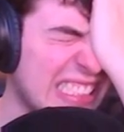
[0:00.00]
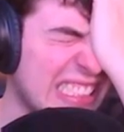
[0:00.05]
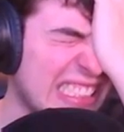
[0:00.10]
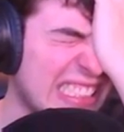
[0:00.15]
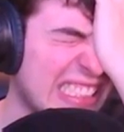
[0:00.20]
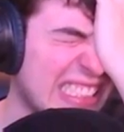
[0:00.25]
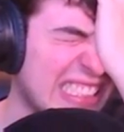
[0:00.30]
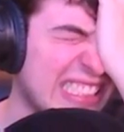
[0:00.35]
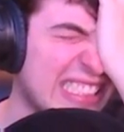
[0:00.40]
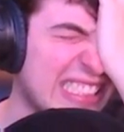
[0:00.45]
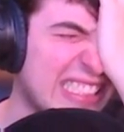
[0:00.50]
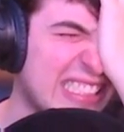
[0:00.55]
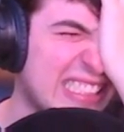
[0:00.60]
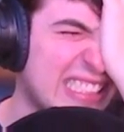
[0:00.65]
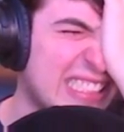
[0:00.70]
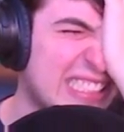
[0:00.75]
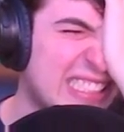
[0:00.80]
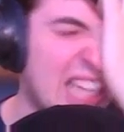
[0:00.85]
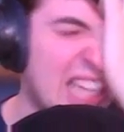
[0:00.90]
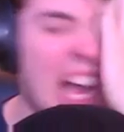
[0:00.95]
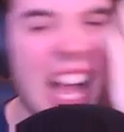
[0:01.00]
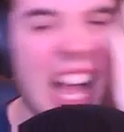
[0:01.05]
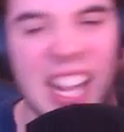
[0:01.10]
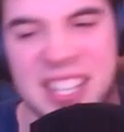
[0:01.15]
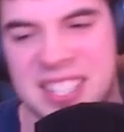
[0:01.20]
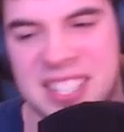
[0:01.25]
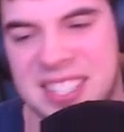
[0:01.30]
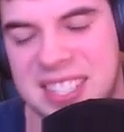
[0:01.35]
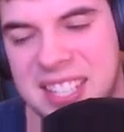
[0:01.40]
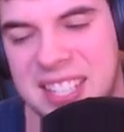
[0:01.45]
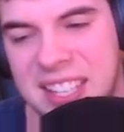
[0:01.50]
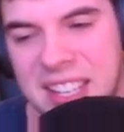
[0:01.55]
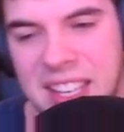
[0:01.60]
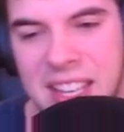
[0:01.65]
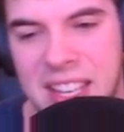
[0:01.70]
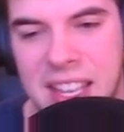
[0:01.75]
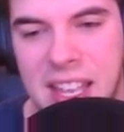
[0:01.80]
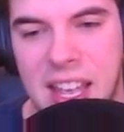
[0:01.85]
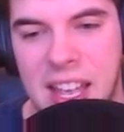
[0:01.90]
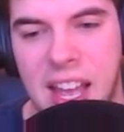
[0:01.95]
that sucks!
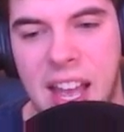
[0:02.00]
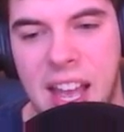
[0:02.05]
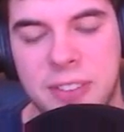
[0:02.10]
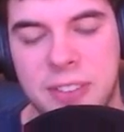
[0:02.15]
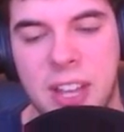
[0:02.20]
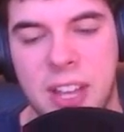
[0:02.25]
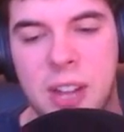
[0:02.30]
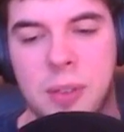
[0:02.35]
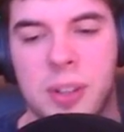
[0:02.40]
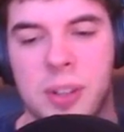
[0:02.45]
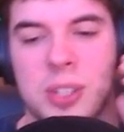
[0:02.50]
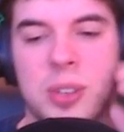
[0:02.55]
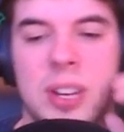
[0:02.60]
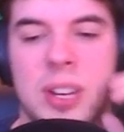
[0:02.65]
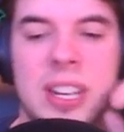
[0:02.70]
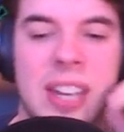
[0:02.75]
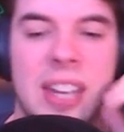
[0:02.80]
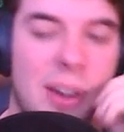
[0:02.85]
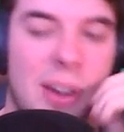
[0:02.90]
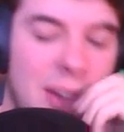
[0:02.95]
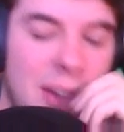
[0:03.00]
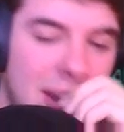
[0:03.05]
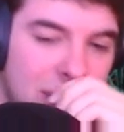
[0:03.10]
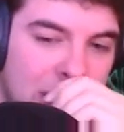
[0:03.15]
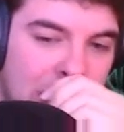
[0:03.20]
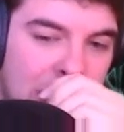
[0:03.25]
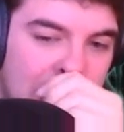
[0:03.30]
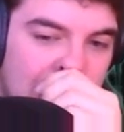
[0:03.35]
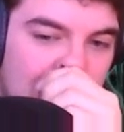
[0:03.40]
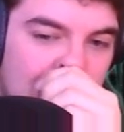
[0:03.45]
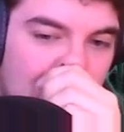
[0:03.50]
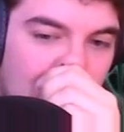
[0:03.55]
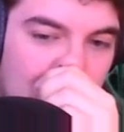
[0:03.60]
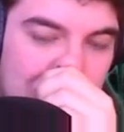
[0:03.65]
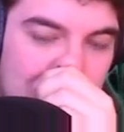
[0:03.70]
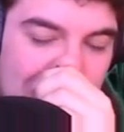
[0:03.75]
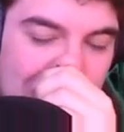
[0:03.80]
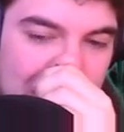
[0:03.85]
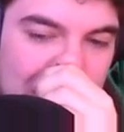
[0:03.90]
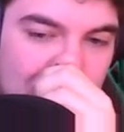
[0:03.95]
I've got to retreat now, and I've got no
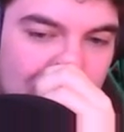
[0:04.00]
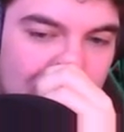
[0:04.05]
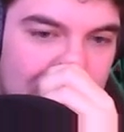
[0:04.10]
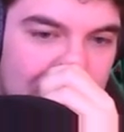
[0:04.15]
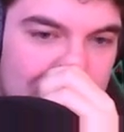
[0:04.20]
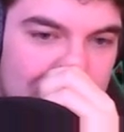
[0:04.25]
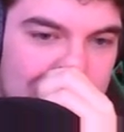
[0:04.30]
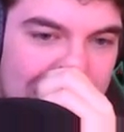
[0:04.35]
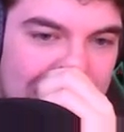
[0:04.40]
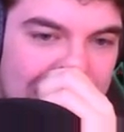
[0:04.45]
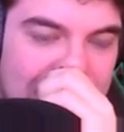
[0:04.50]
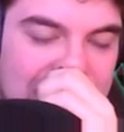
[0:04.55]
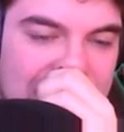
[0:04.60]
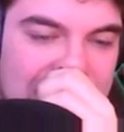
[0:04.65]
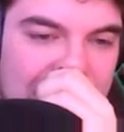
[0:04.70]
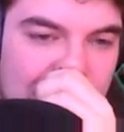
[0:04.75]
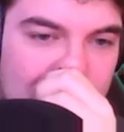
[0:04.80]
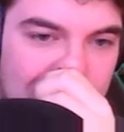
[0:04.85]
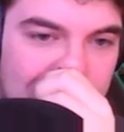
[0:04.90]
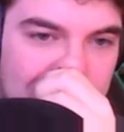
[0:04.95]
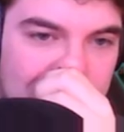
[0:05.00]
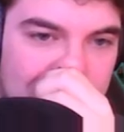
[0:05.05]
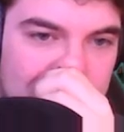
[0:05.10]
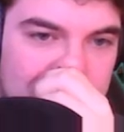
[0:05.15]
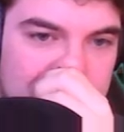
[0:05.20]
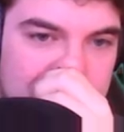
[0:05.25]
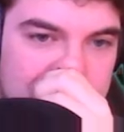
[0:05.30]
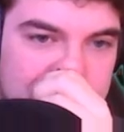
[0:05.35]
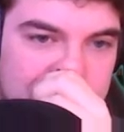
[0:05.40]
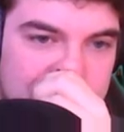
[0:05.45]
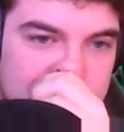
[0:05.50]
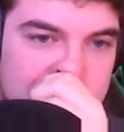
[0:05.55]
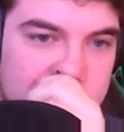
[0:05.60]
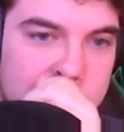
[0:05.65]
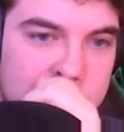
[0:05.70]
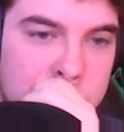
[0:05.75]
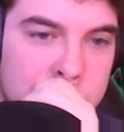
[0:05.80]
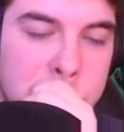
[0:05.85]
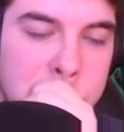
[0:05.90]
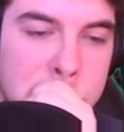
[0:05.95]
money when I get back to town.
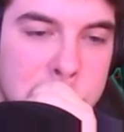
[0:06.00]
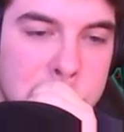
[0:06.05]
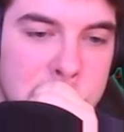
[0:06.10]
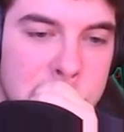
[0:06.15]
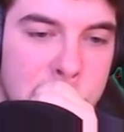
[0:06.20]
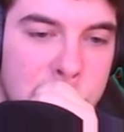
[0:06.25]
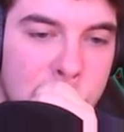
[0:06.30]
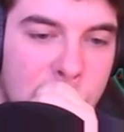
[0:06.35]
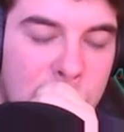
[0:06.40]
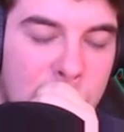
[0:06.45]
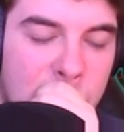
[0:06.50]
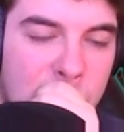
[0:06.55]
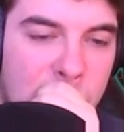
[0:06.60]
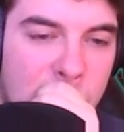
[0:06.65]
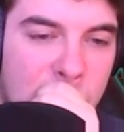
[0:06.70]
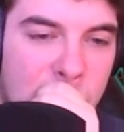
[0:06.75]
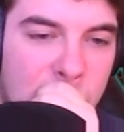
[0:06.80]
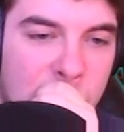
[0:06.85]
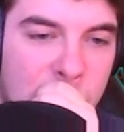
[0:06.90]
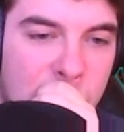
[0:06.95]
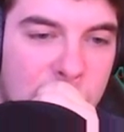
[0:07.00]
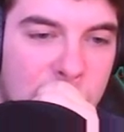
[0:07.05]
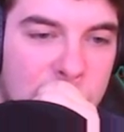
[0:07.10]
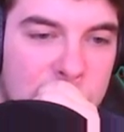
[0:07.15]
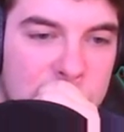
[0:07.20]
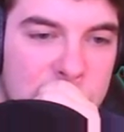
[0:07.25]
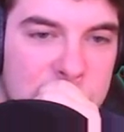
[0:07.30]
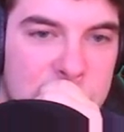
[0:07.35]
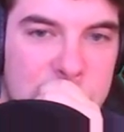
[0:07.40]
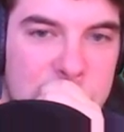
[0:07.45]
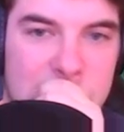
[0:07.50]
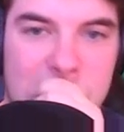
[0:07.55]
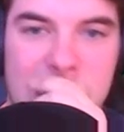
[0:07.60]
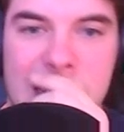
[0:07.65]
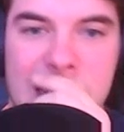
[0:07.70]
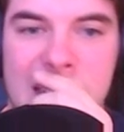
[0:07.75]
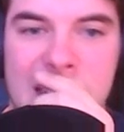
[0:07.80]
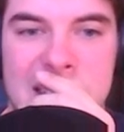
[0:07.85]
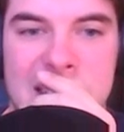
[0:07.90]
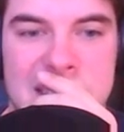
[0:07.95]
Ah!
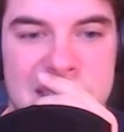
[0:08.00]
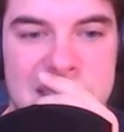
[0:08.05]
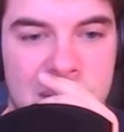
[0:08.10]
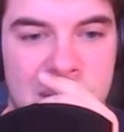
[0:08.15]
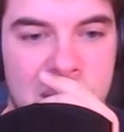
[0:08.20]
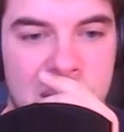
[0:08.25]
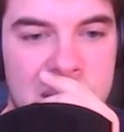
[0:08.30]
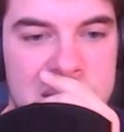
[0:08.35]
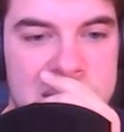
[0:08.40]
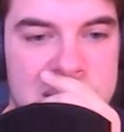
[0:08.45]
Let's see. Well,